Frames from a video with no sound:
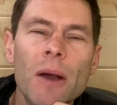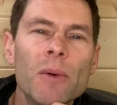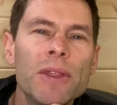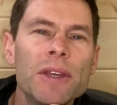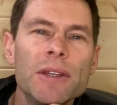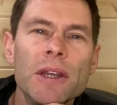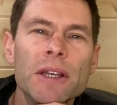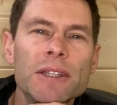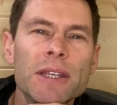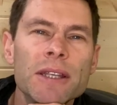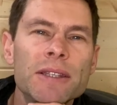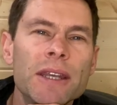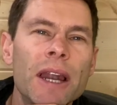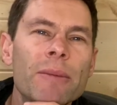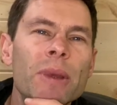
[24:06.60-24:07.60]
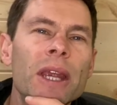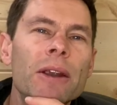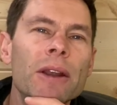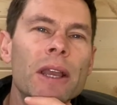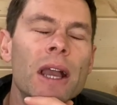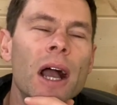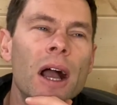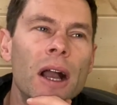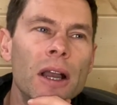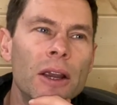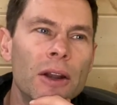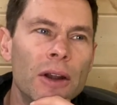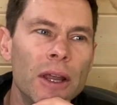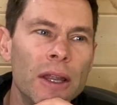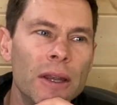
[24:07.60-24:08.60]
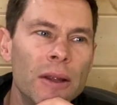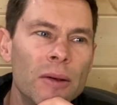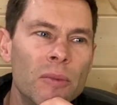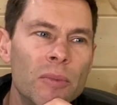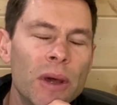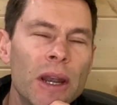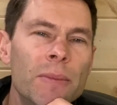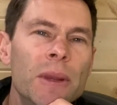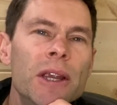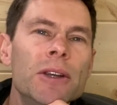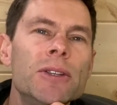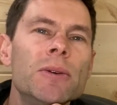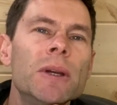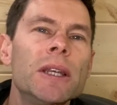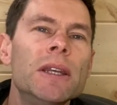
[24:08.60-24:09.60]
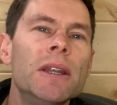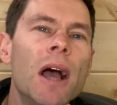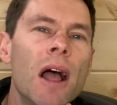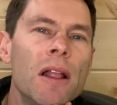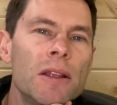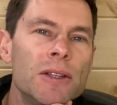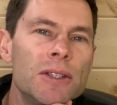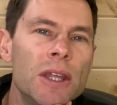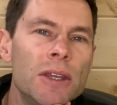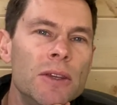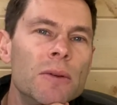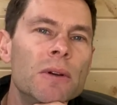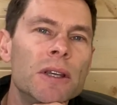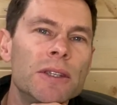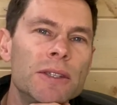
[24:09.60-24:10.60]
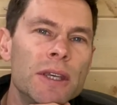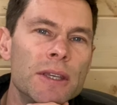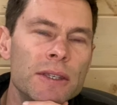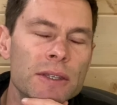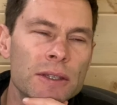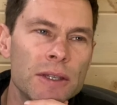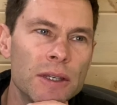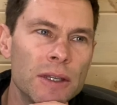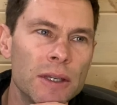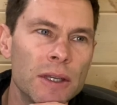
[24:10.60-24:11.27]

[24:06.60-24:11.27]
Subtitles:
a sense that I'm here to conquer it, but I'm here to acknowledge that you exist,